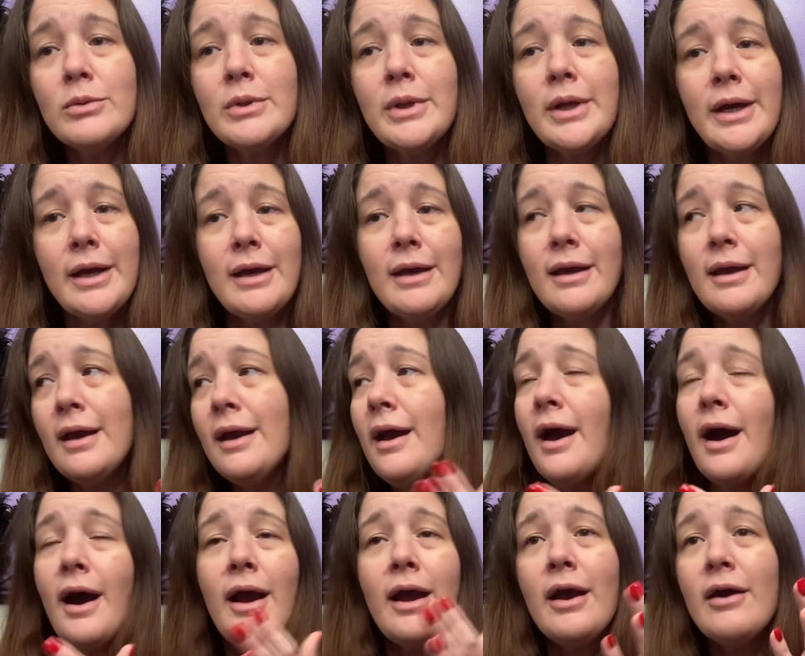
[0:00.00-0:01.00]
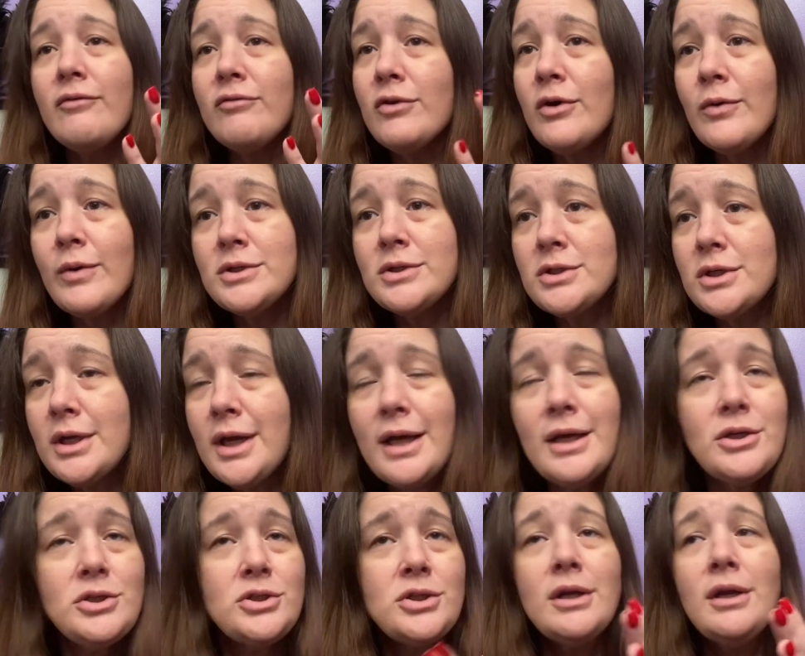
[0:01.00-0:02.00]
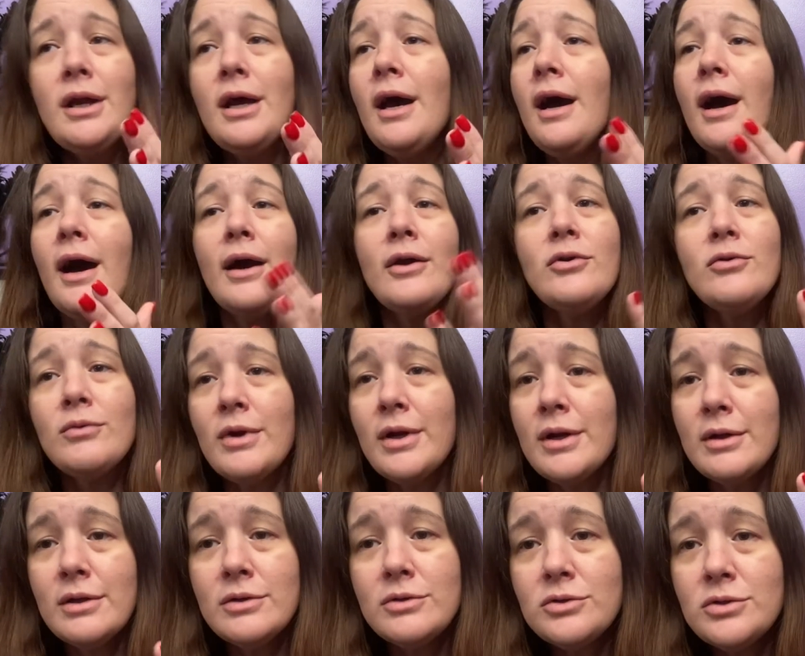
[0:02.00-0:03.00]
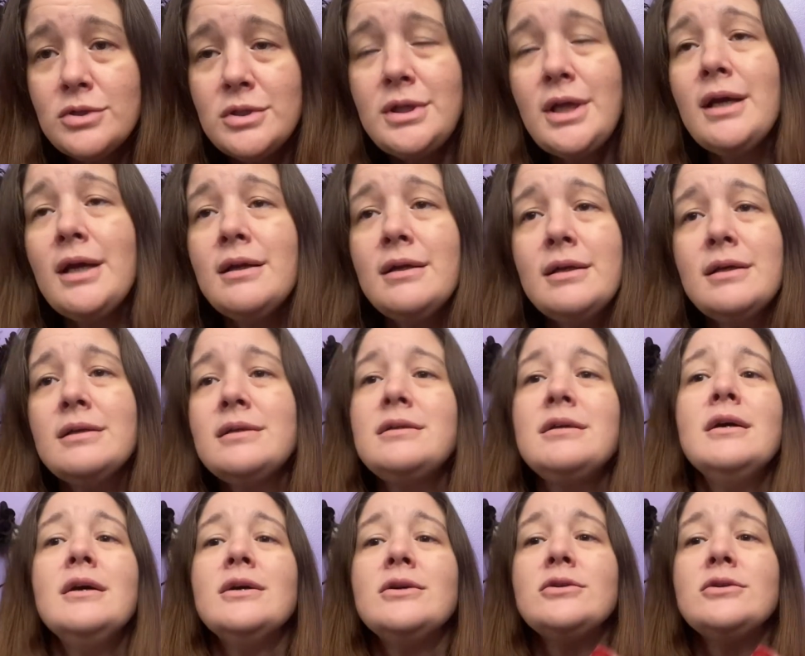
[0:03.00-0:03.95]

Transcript: Like, I have no education, I do not understand it.